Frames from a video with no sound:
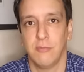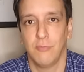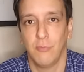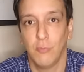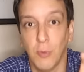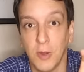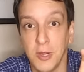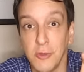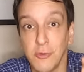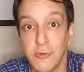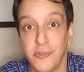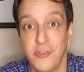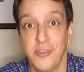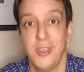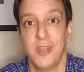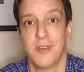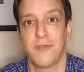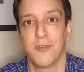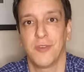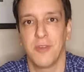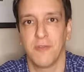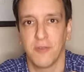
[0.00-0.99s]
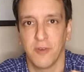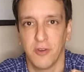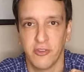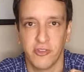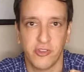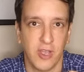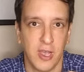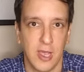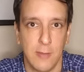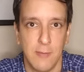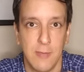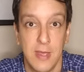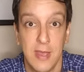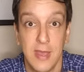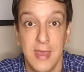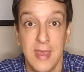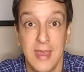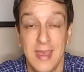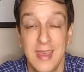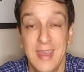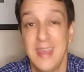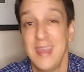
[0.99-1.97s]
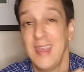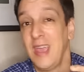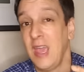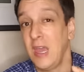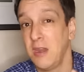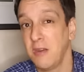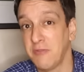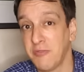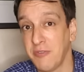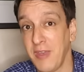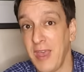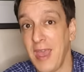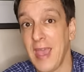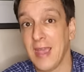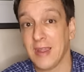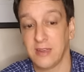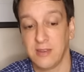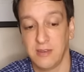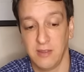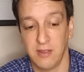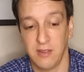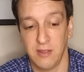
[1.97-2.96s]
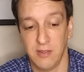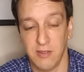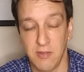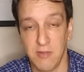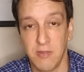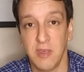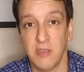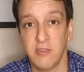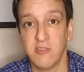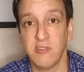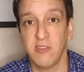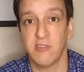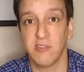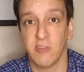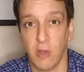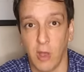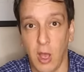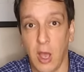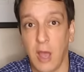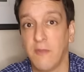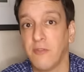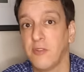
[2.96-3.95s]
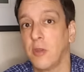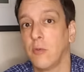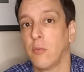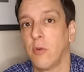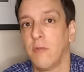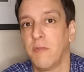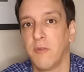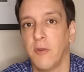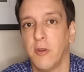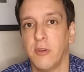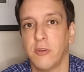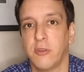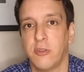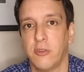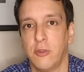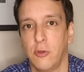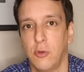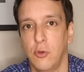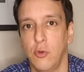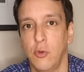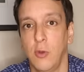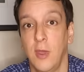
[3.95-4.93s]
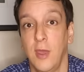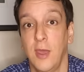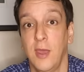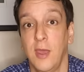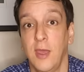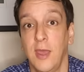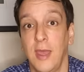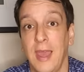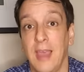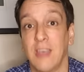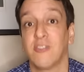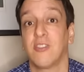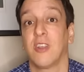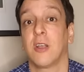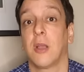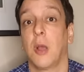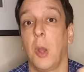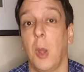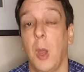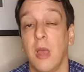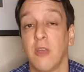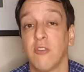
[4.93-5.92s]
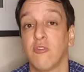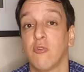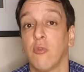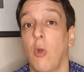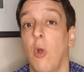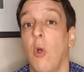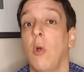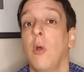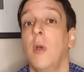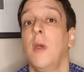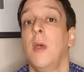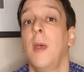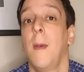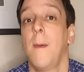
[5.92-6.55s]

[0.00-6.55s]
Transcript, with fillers: when you see it for the first time. And in fact, this is often referred to as the cholesterol